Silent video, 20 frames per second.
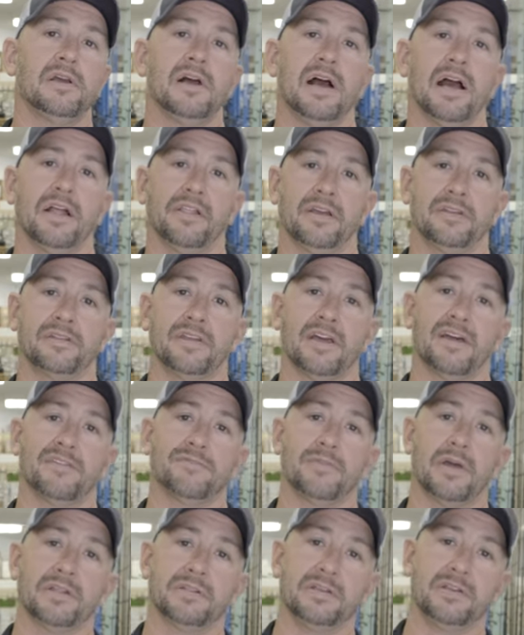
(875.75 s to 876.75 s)
I like to have
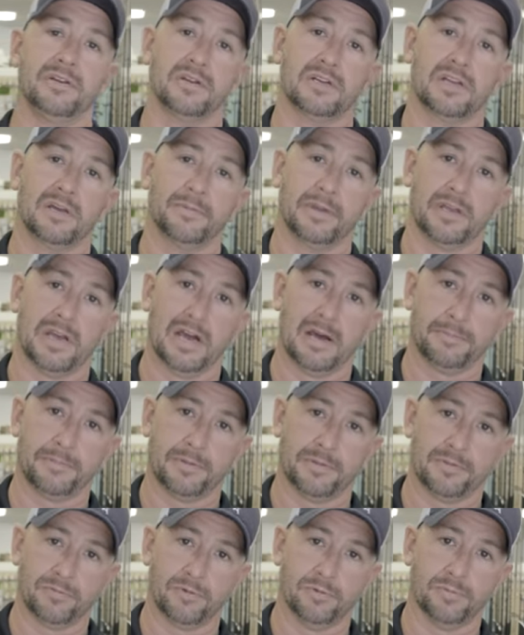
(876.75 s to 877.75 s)
my leader coming up
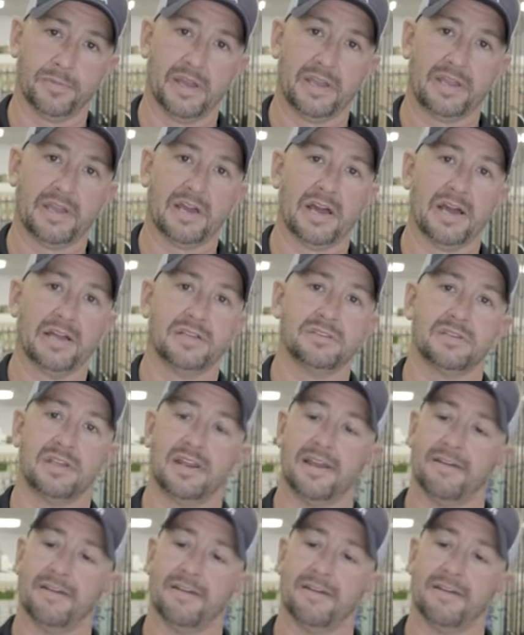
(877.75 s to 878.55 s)
through my guides and